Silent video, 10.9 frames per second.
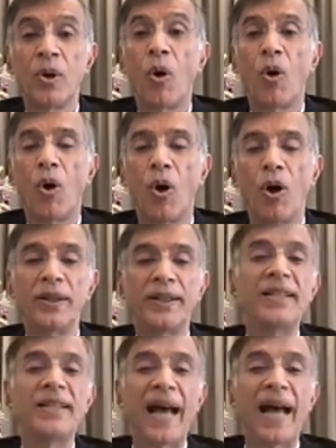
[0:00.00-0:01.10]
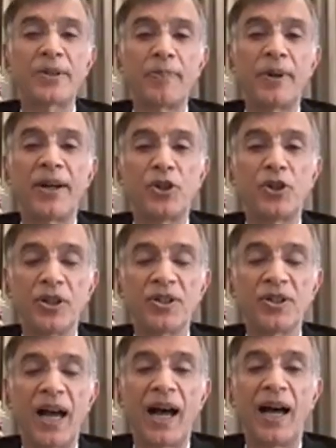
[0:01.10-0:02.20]
All these
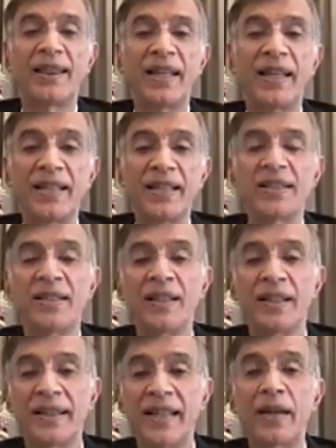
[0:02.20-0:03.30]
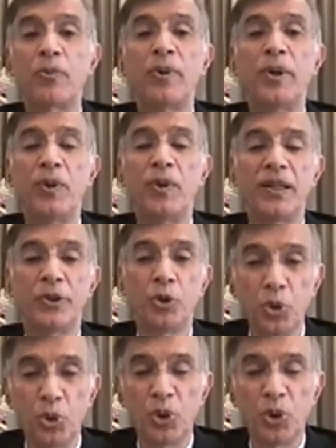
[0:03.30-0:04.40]
aspirations are things that we will
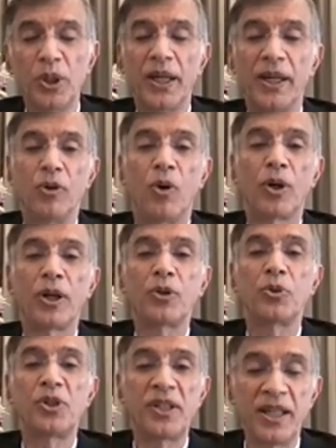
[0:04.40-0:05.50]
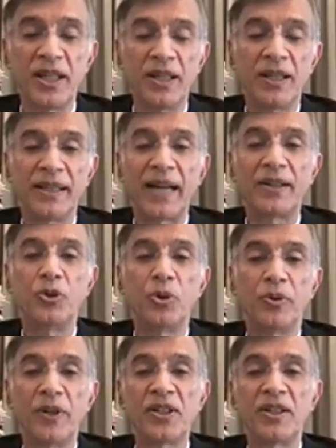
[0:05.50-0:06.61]
do in order to see that
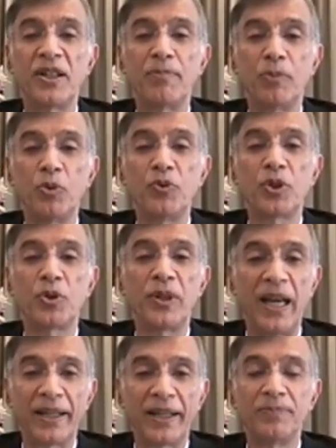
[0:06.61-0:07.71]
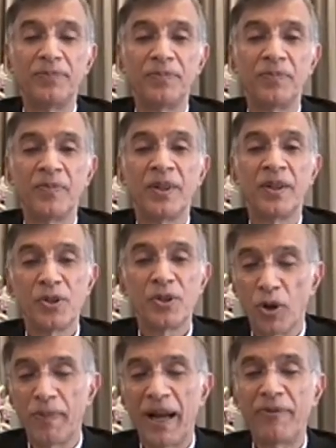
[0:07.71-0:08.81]
university moves to the left.
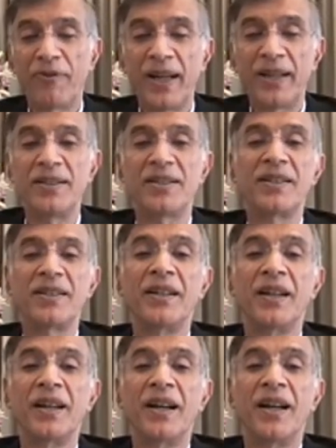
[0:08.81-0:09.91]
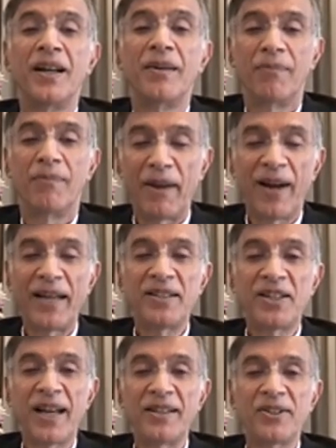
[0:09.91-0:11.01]
So my friends, my Vice
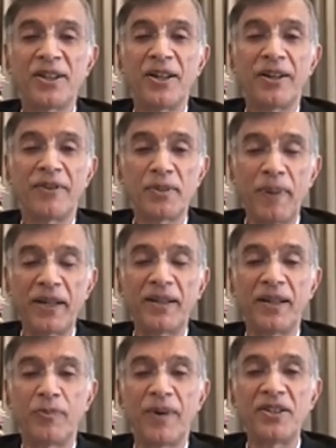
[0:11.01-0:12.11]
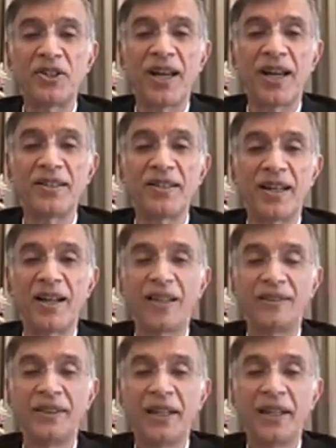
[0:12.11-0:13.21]
Chancellor, respected Vice Chancellor,
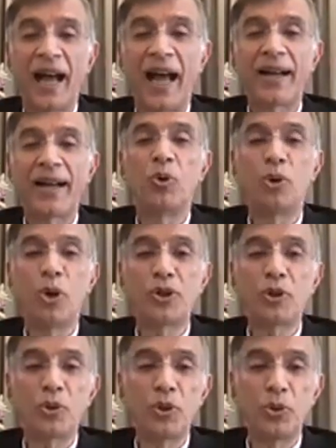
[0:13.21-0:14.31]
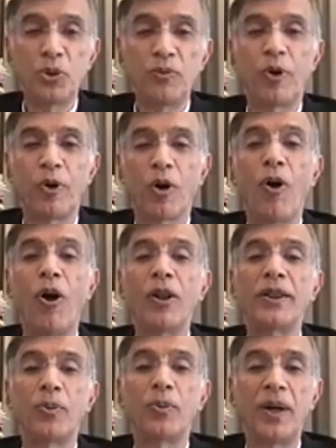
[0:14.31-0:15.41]
I kudos to you for all
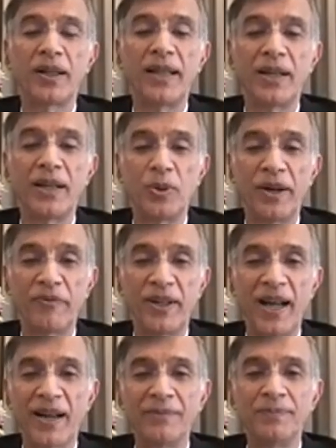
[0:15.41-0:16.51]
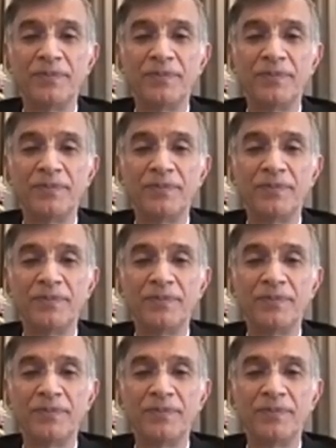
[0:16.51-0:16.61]
the work that you have done,